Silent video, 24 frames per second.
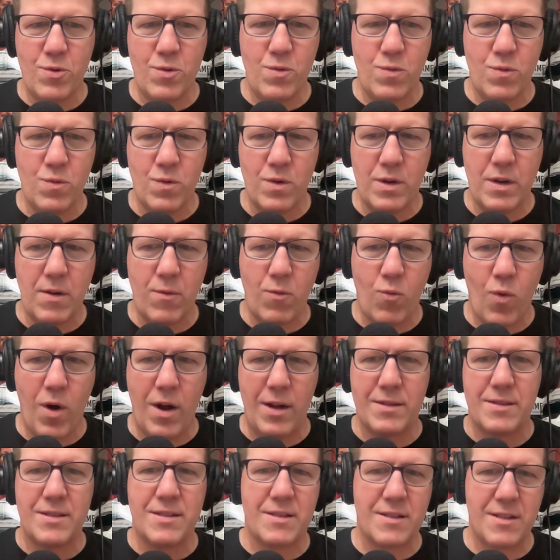
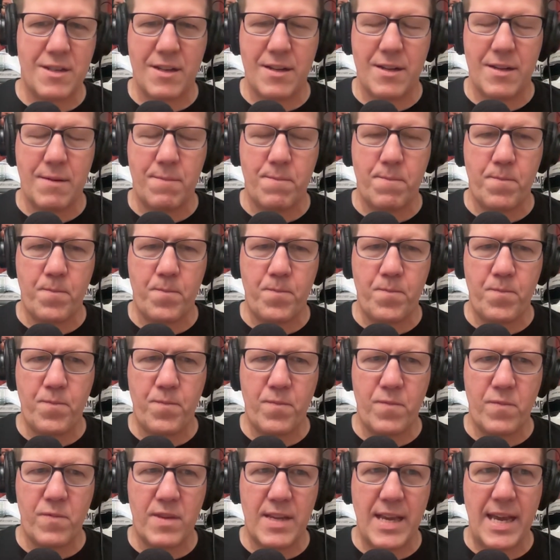wants to
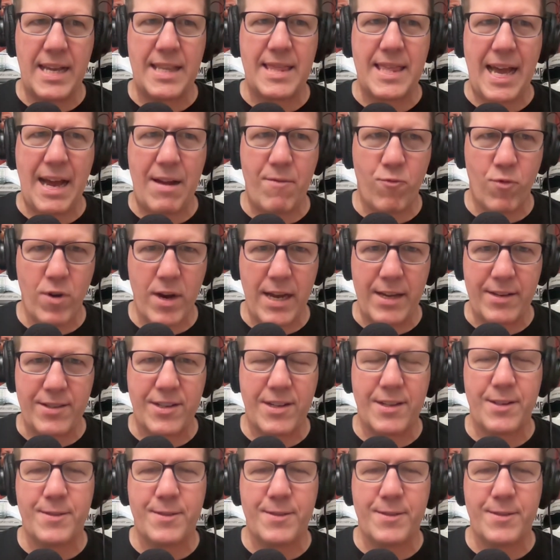take that risk.